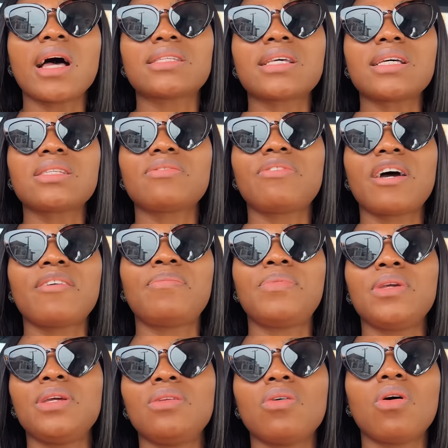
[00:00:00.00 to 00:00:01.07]
As far as the vibe
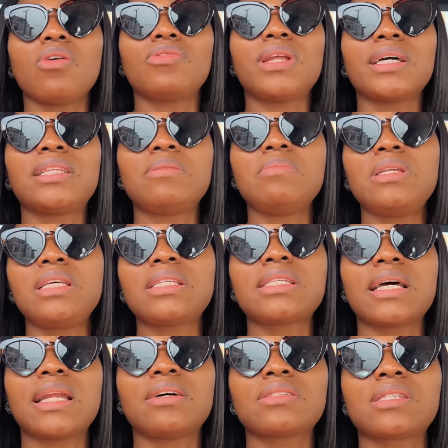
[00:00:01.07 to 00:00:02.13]
being off, like, the minute
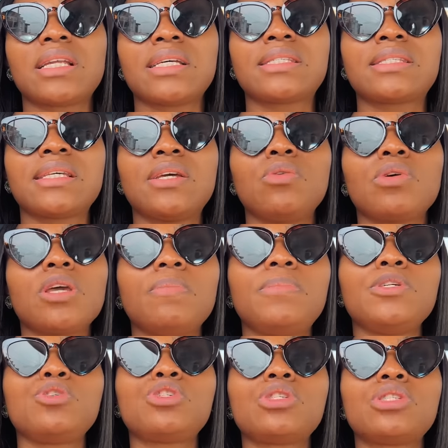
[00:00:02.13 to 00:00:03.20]
I now started saying, okay,
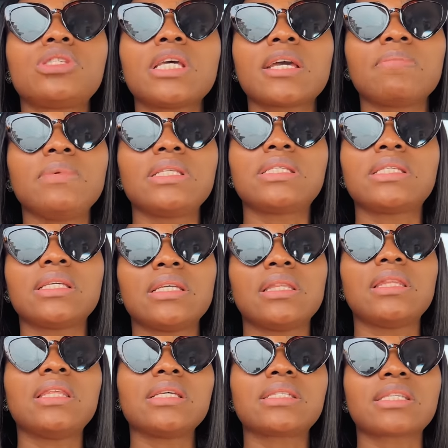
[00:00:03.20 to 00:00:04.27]
please take me to
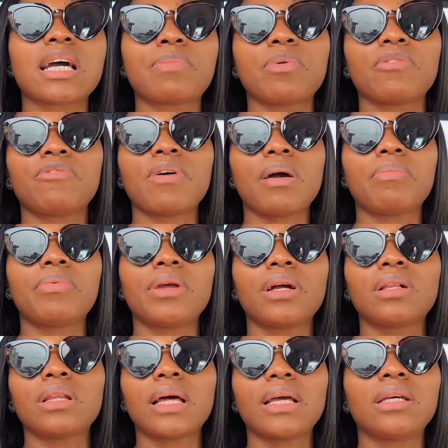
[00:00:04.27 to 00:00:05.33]
this type of
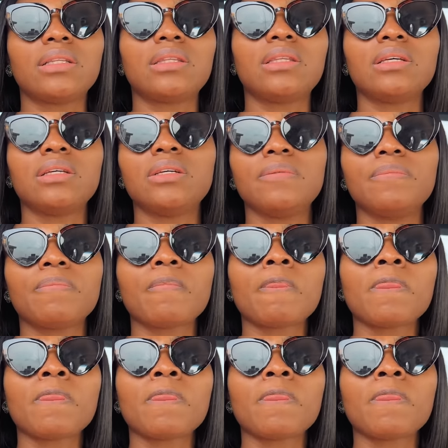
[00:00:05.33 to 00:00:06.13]
fabric, like, the,